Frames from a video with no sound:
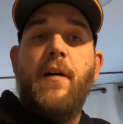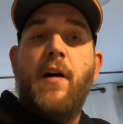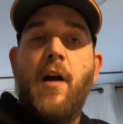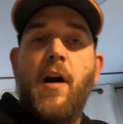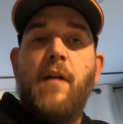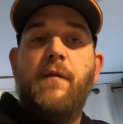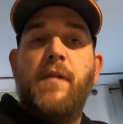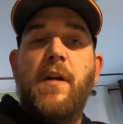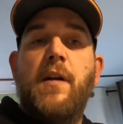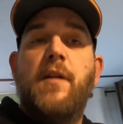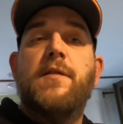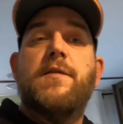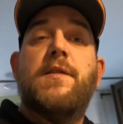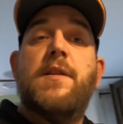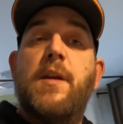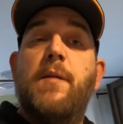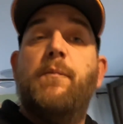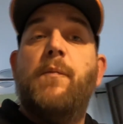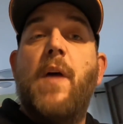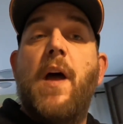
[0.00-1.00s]
of RVers
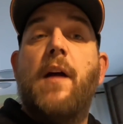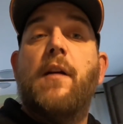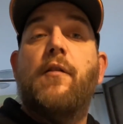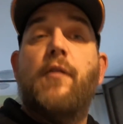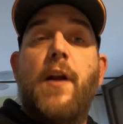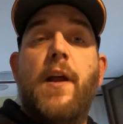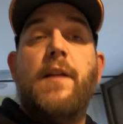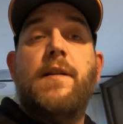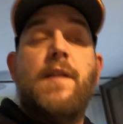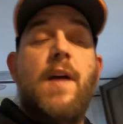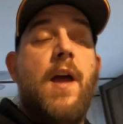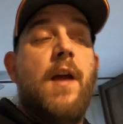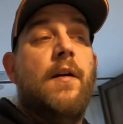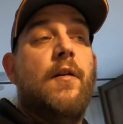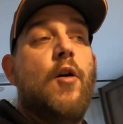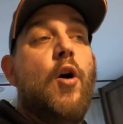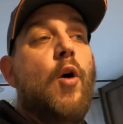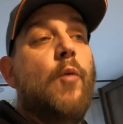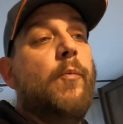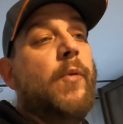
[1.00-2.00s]
keep that gray
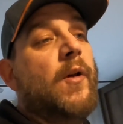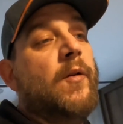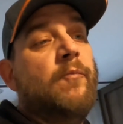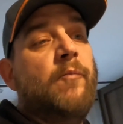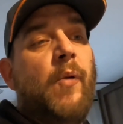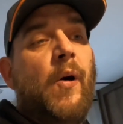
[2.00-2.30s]
tank open,